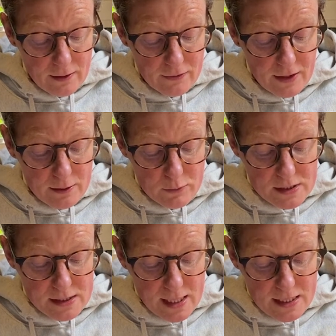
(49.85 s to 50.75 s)
Then it was
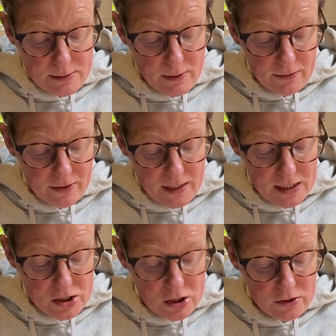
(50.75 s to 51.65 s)
said among the
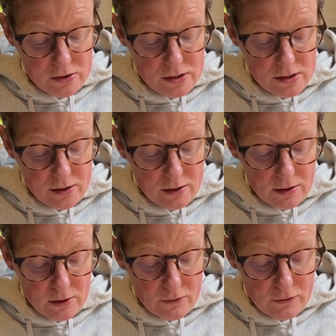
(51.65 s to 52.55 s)
nations,
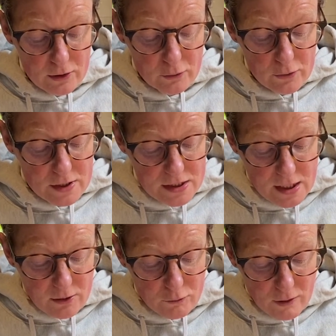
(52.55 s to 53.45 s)
The Lord has
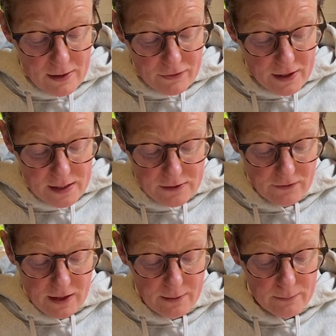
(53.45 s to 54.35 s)
done great things for
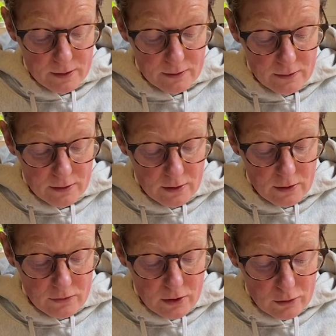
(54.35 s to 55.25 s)
them.
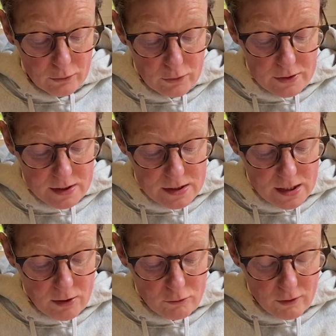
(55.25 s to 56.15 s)
The Lord has
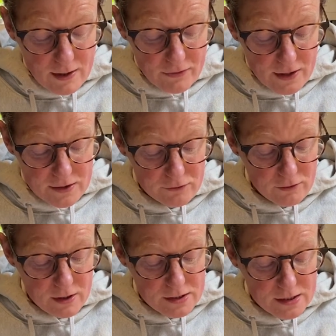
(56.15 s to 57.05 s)
done great things for
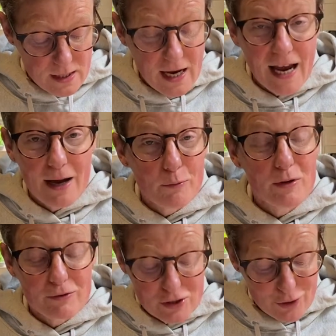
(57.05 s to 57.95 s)
us, and we
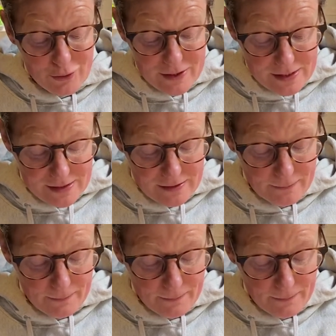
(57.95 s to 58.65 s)
rejoiced.